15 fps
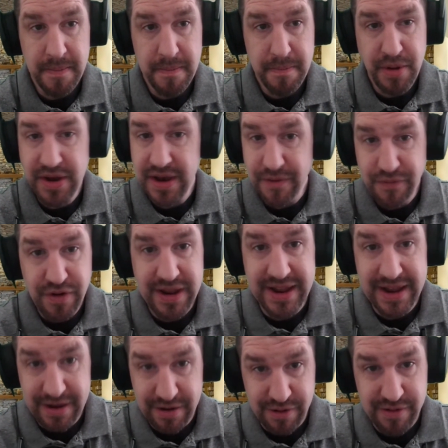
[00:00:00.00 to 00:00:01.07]
But never a
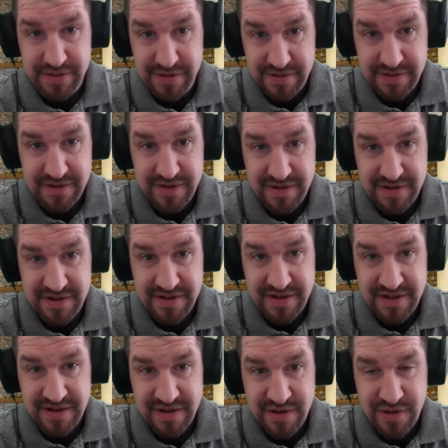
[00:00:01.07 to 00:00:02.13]
year.
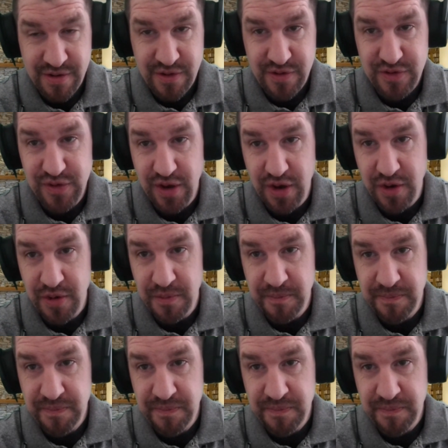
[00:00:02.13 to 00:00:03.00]
So